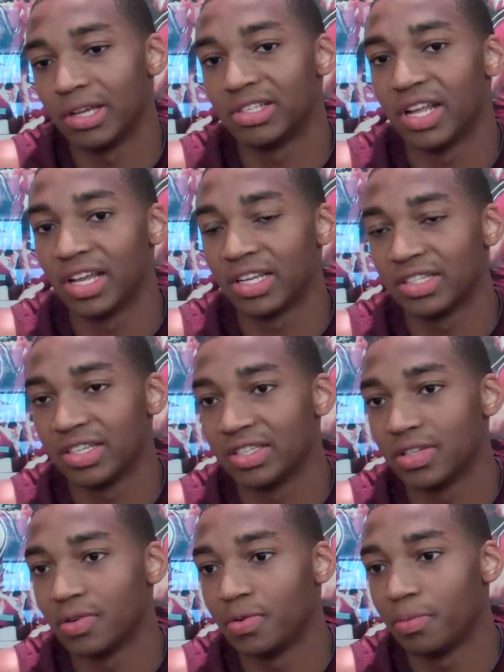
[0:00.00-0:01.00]
Staying
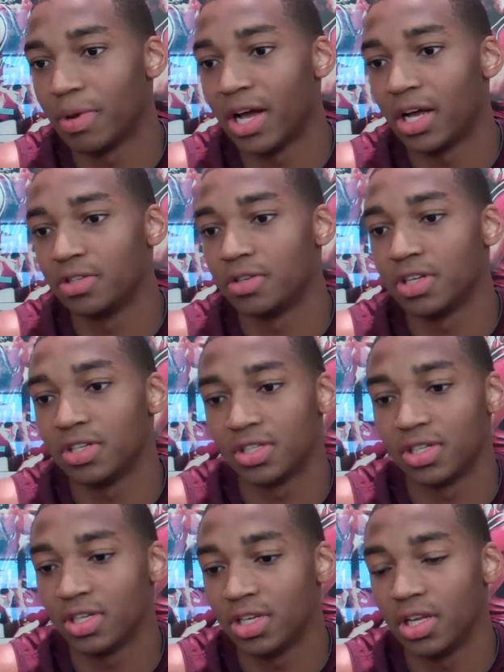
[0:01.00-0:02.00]
consistent with my
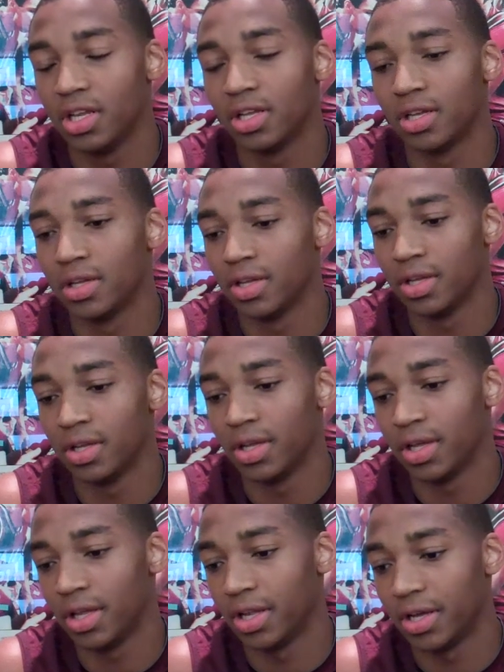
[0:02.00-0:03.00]
hydration, eating,
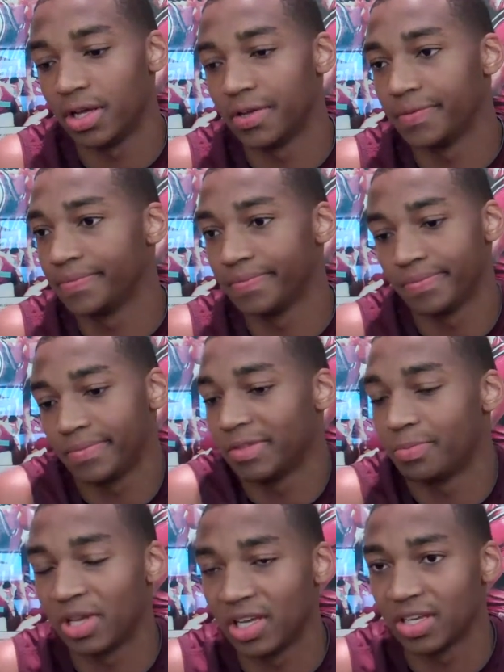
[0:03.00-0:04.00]
and
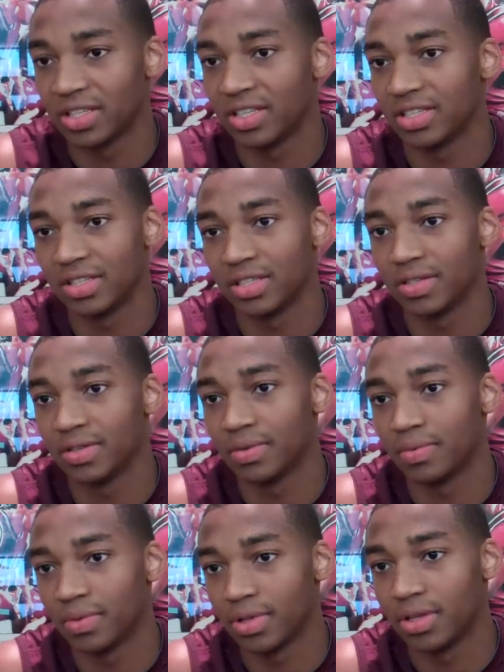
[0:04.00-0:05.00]
just being consistent
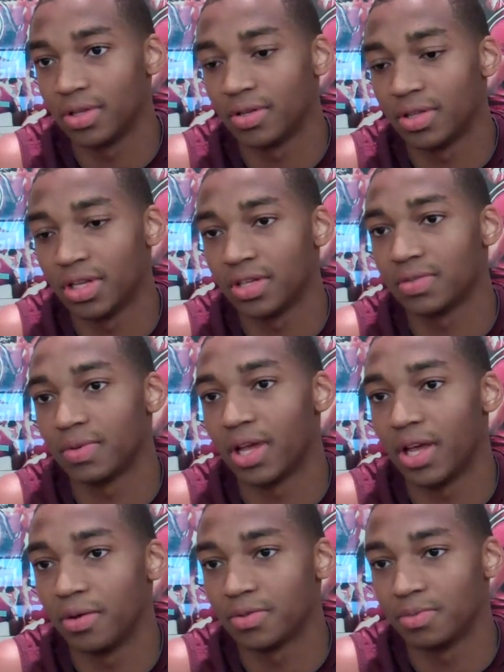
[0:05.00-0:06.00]
with the little things that
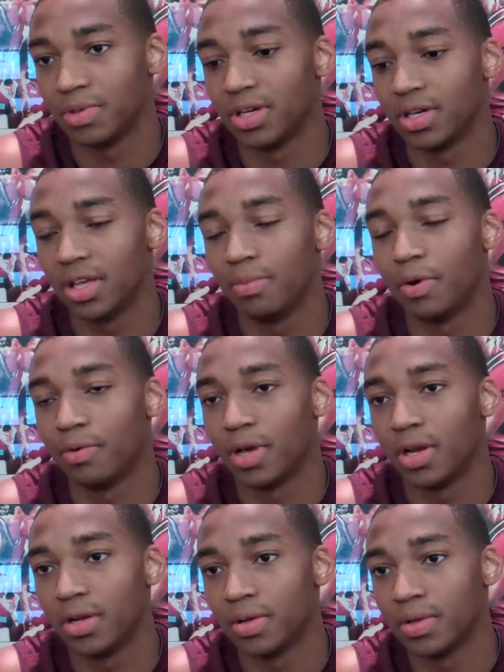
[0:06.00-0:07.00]
helps me keep my weight up.